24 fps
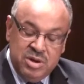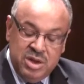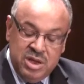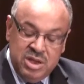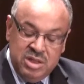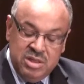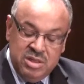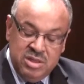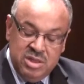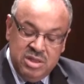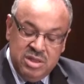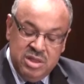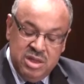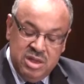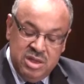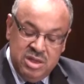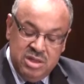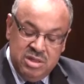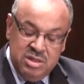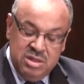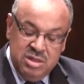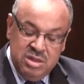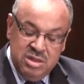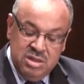
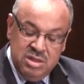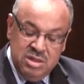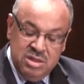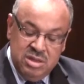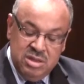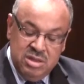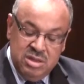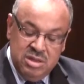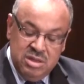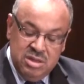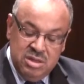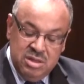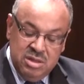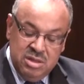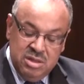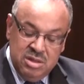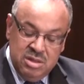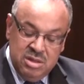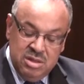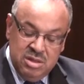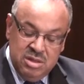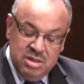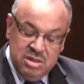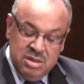
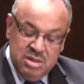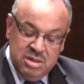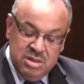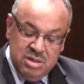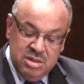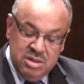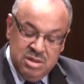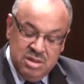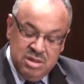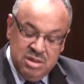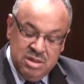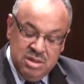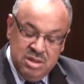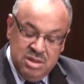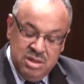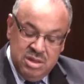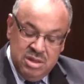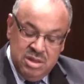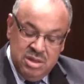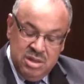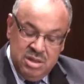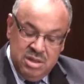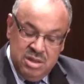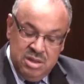
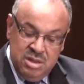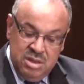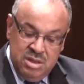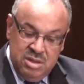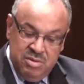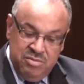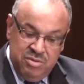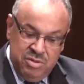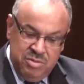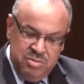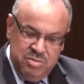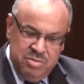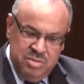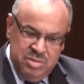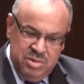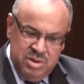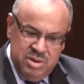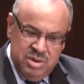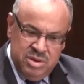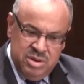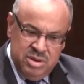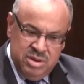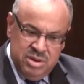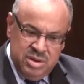
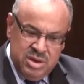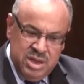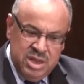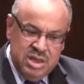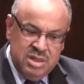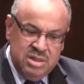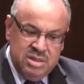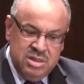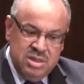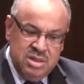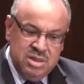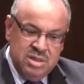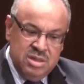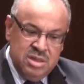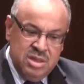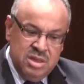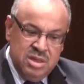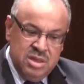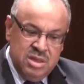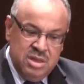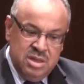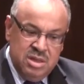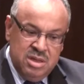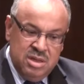
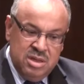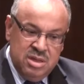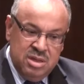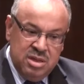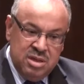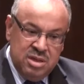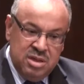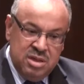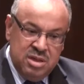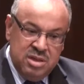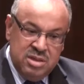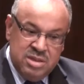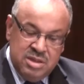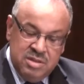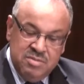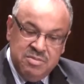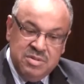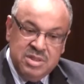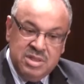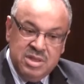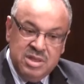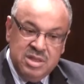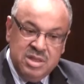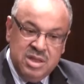
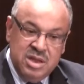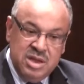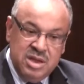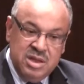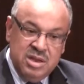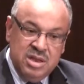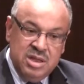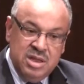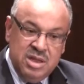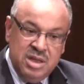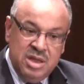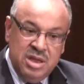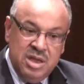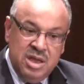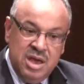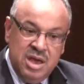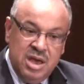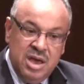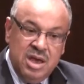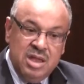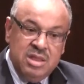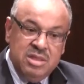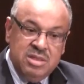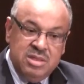1979
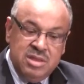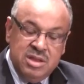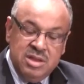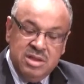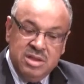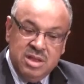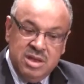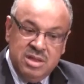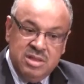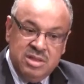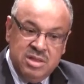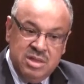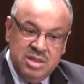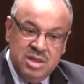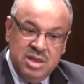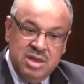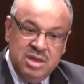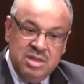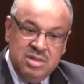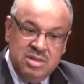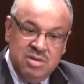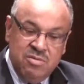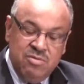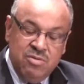until
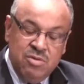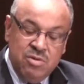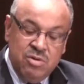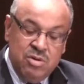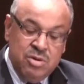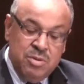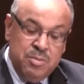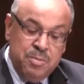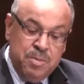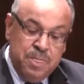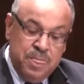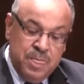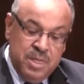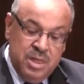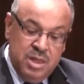1984,